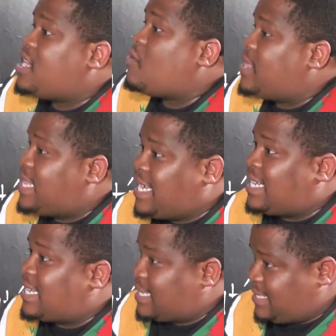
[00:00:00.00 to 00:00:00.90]
year with
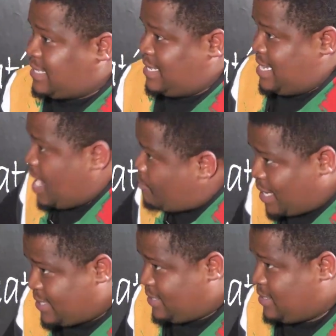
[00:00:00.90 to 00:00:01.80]
increasing
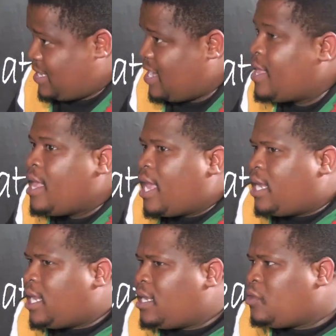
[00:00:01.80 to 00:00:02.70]
numbers.
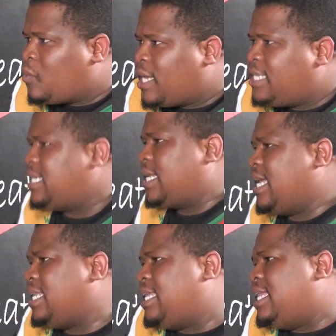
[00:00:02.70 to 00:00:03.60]
And then you can
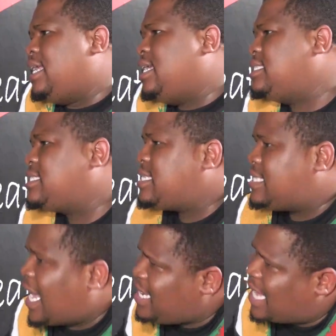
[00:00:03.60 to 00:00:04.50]
declare that the ANC
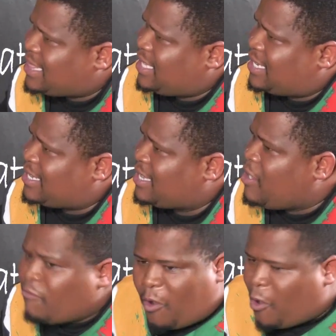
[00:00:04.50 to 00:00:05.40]
has done nothing
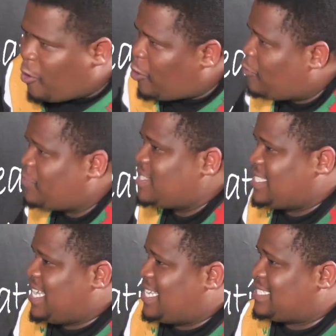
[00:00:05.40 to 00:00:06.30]
for all of
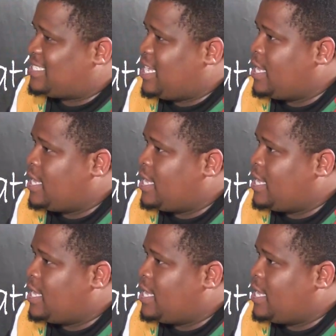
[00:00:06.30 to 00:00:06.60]
these years.